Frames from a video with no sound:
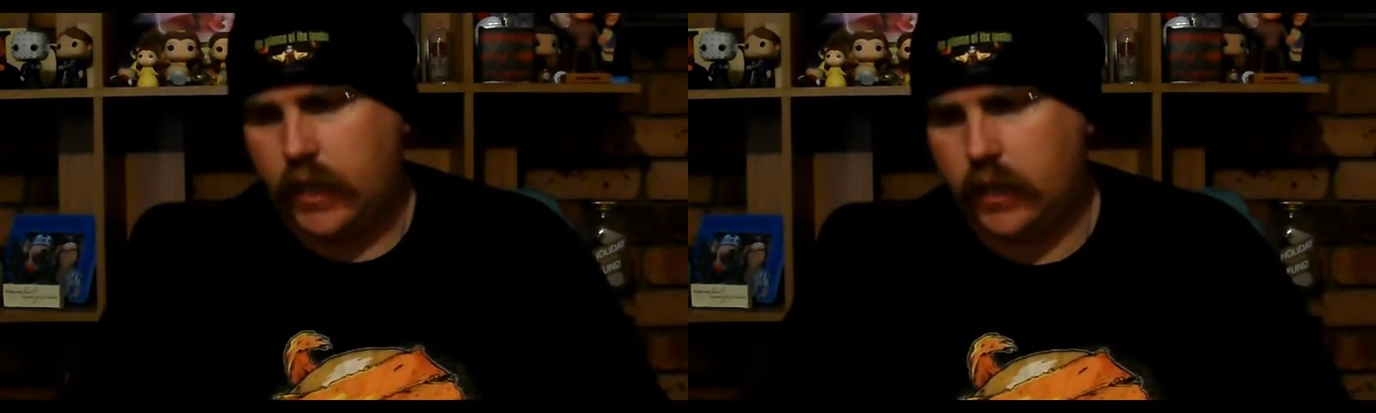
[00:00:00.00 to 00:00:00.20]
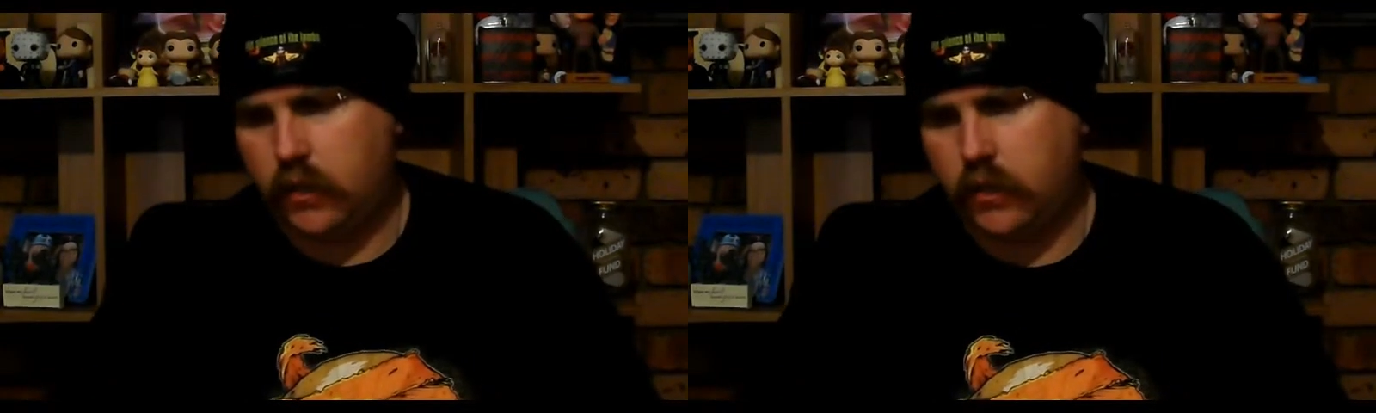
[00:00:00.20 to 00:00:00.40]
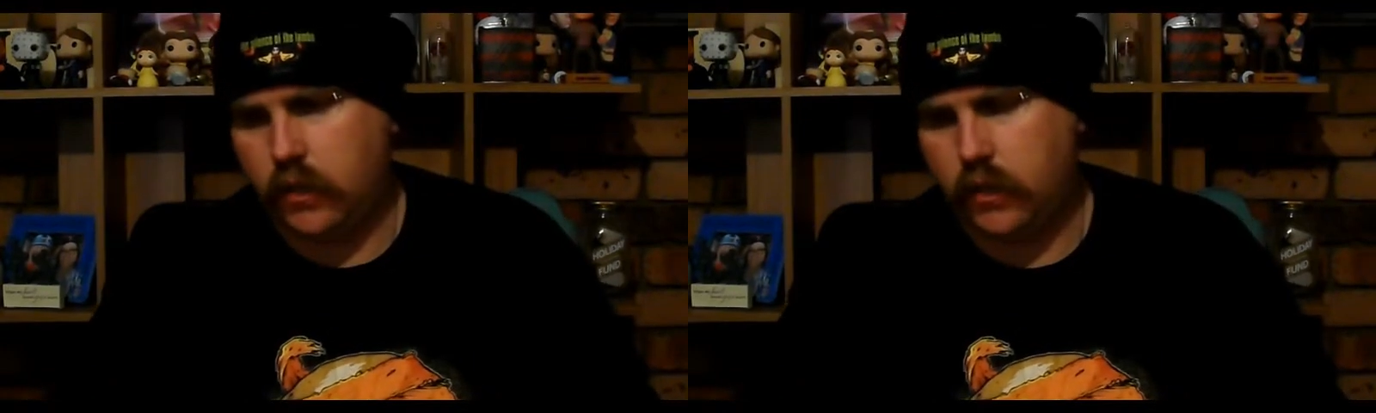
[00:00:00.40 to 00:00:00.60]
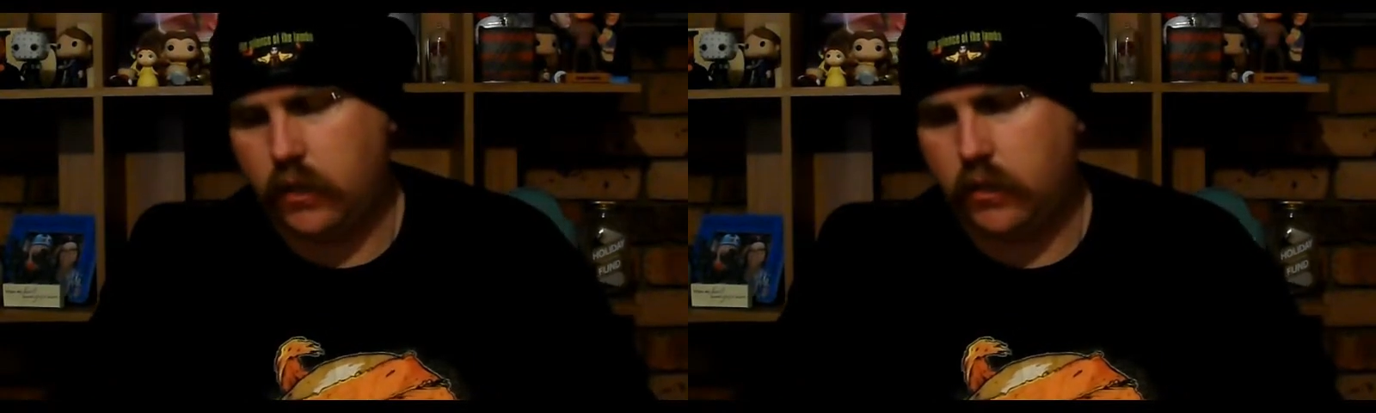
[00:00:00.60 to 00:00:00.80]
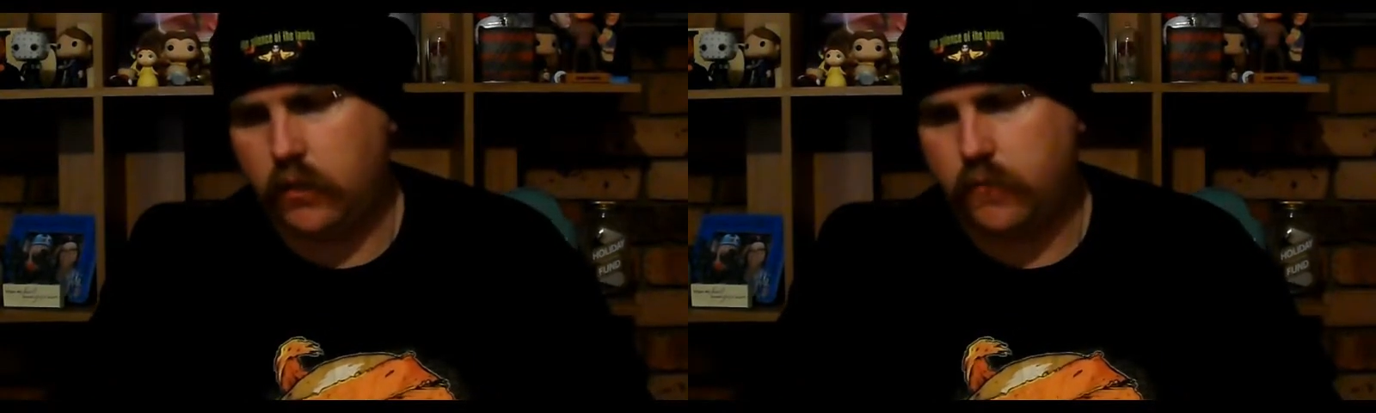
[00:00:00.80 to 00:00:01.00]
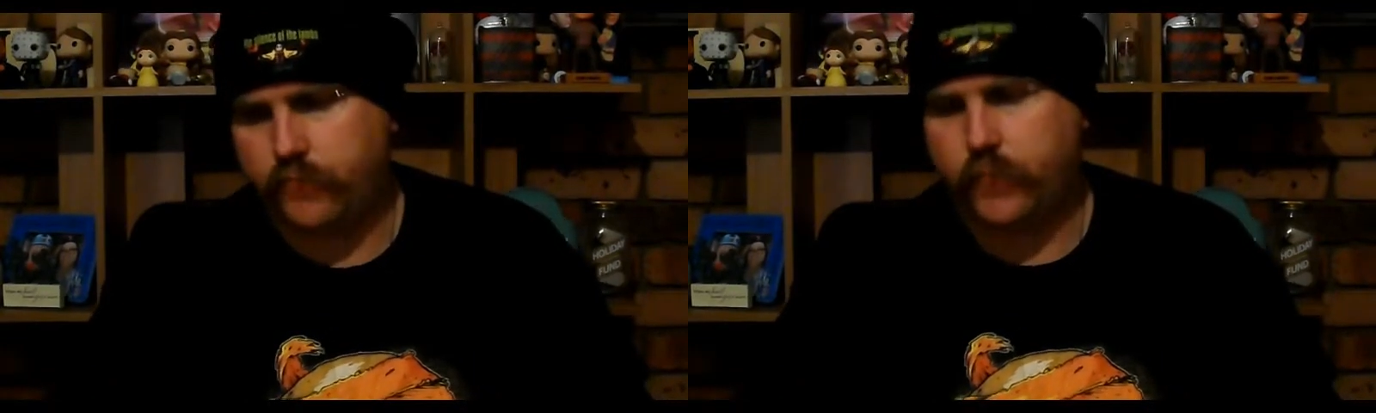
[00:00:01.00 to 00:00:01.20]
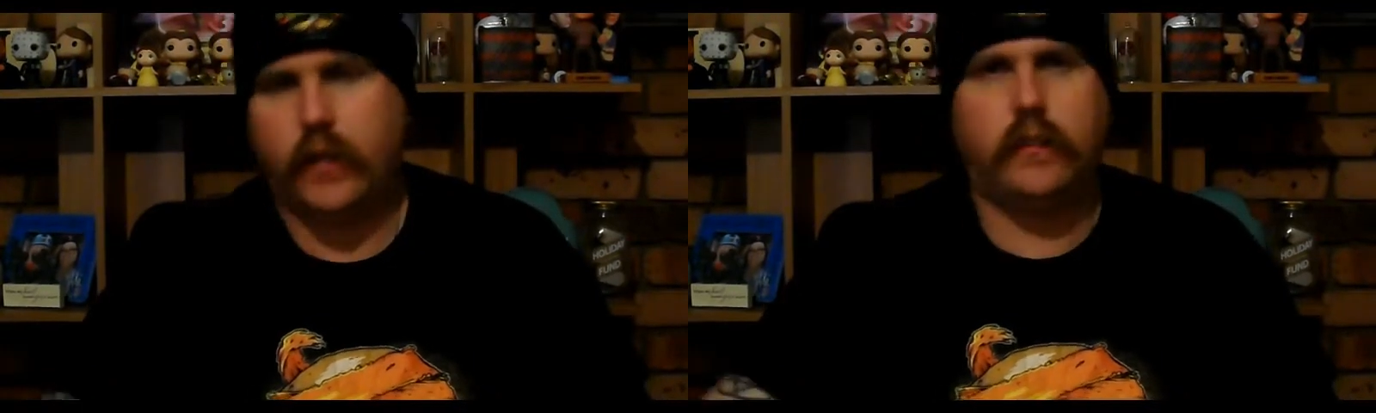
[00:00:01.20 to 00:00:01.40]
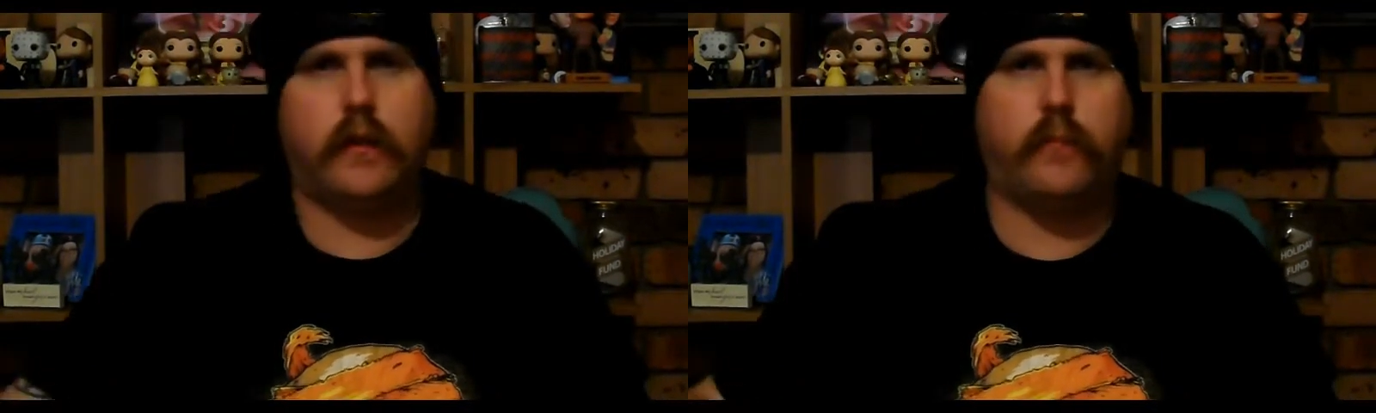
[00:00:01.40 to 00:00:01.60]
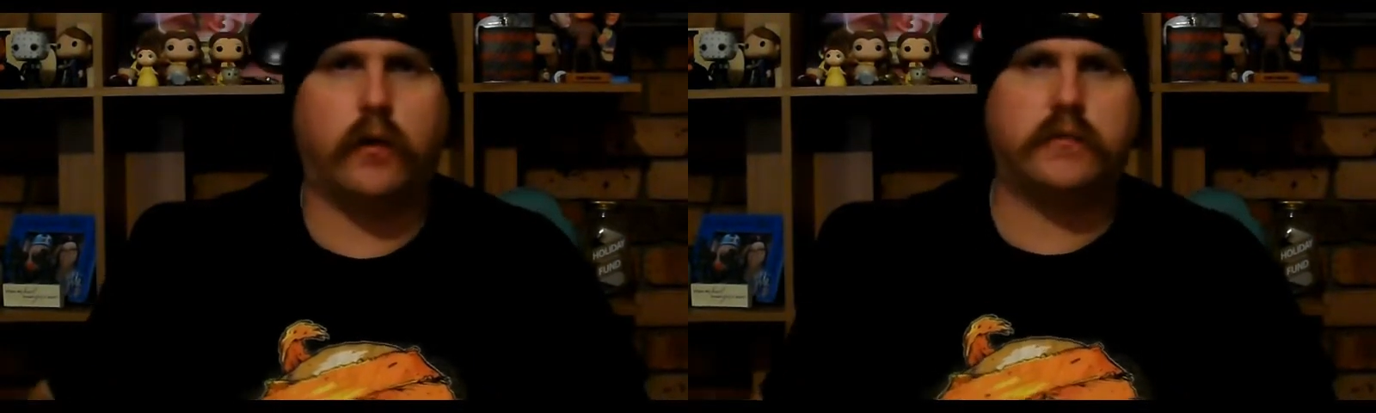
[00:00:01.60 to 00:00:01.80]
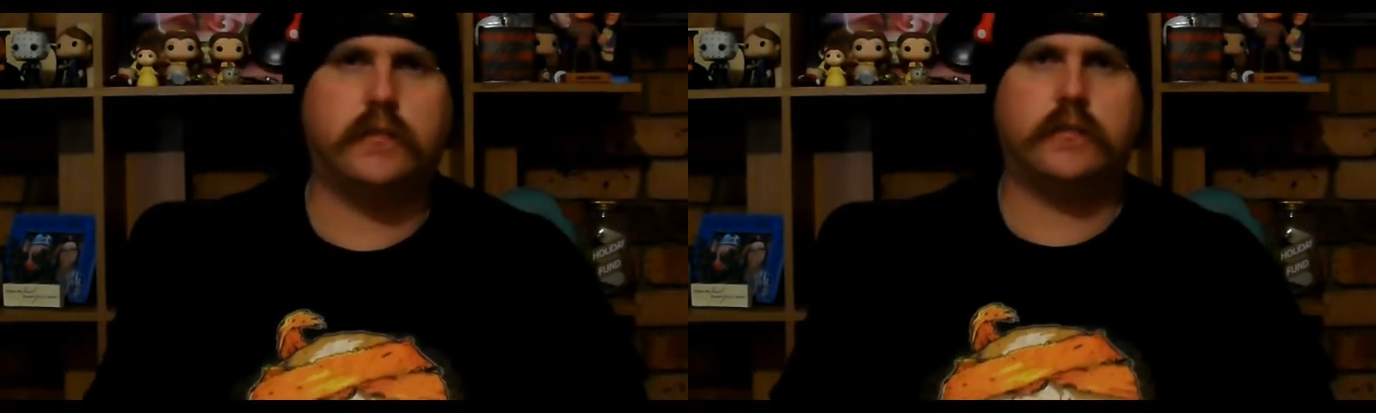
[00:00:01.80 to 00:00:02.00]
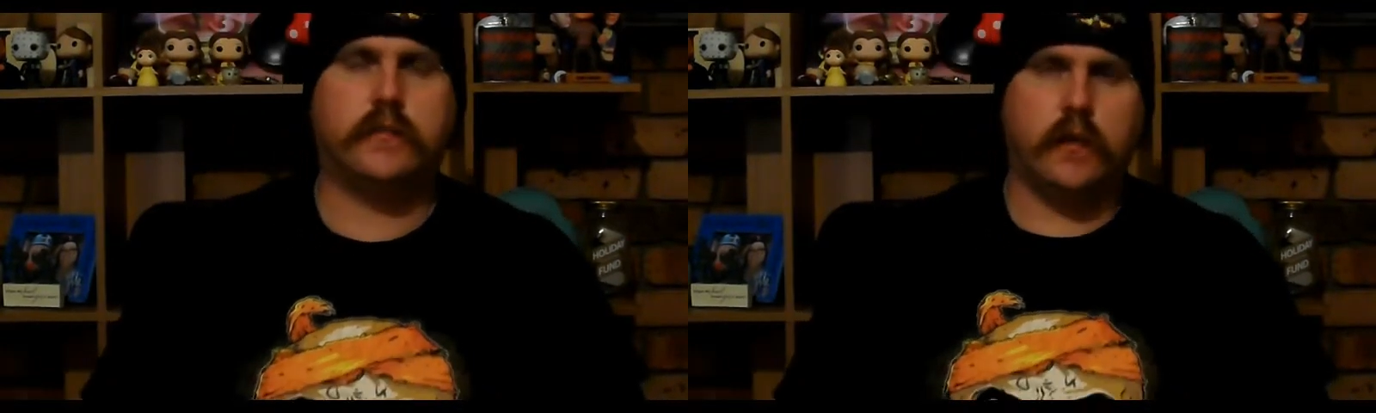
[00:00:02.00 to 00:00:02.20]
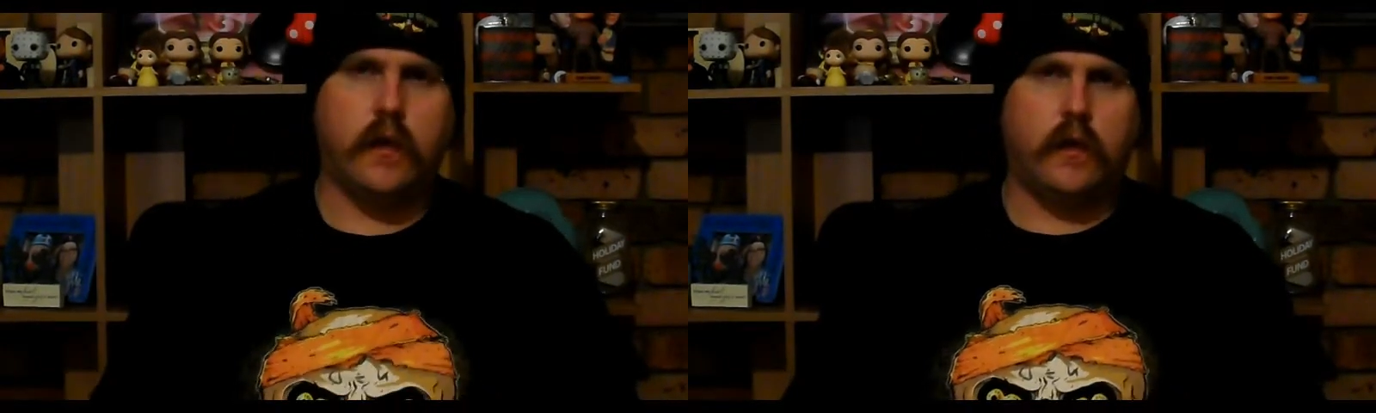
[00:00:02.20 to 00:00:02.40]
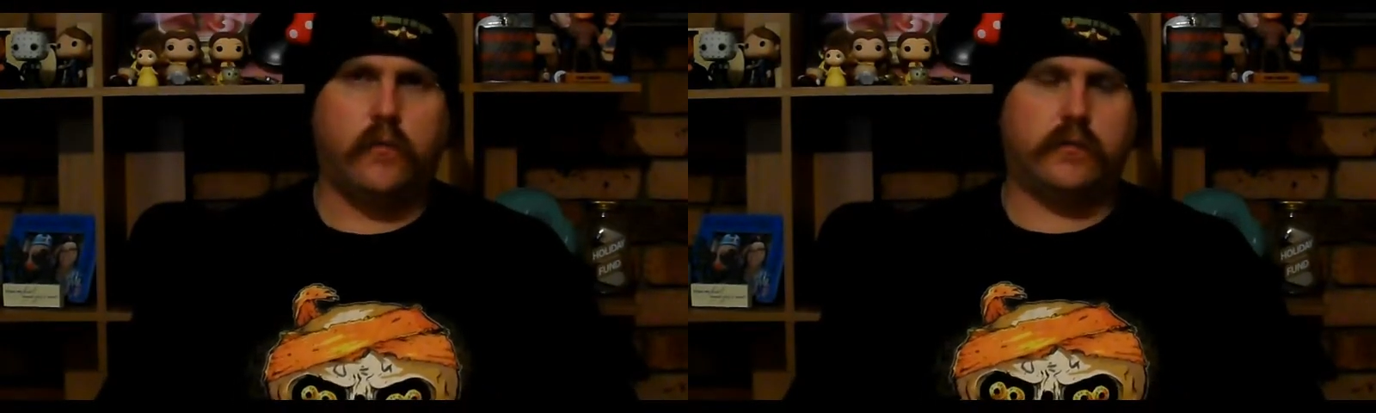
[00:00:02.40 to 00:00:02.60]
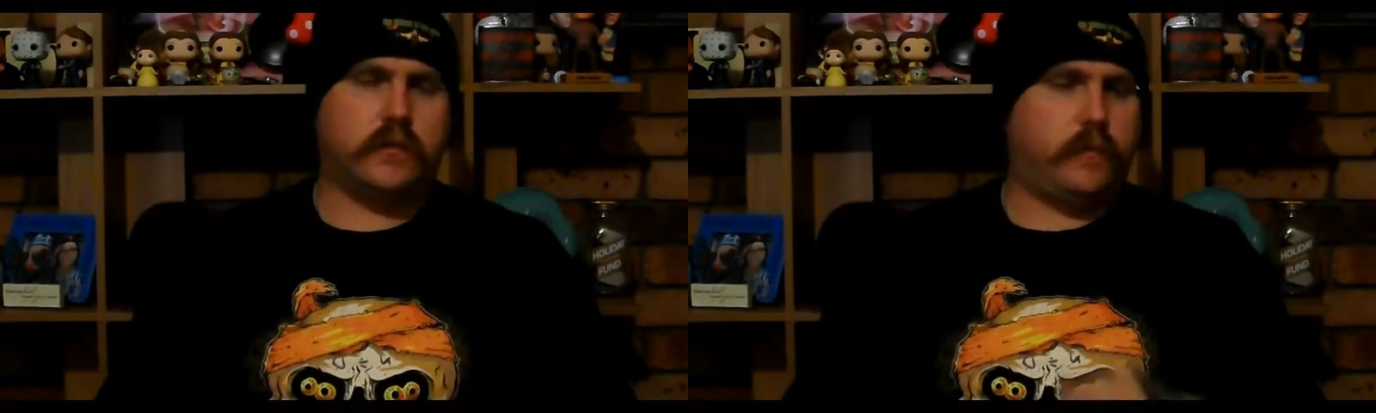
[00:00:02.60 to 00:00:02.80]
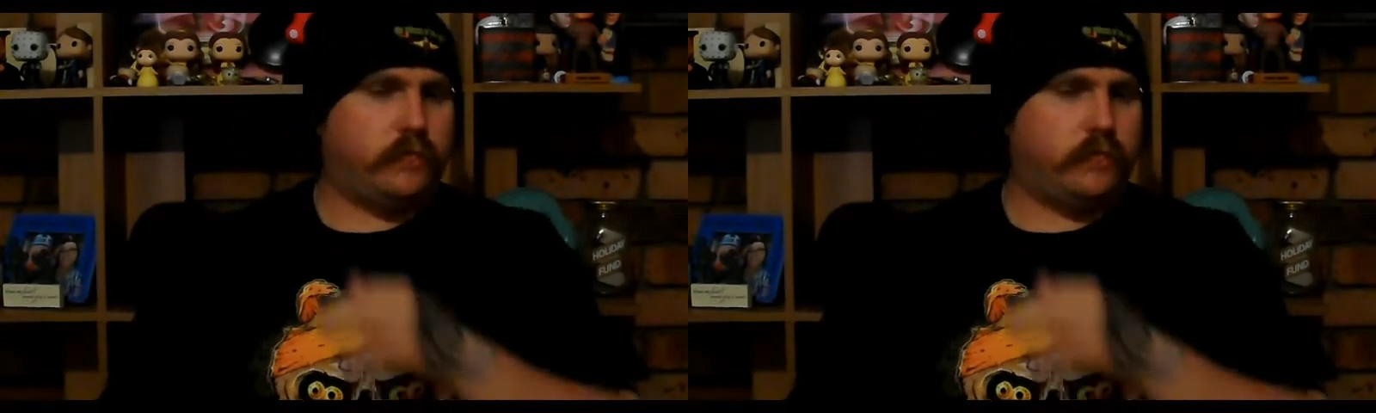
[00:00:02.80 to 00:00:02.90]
in their boxes, which has